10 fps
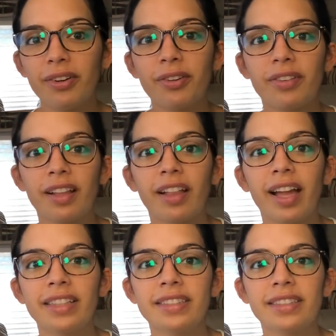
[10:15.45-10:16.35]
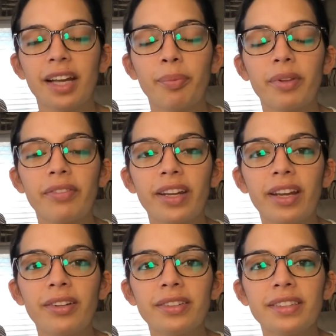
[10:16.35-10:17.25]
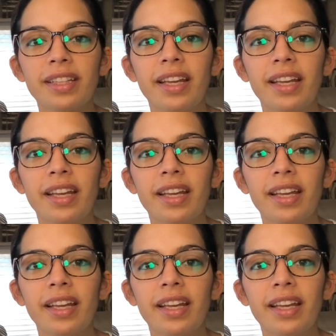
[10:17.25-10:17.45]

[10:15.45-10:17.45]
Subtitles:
over the last couple of videos,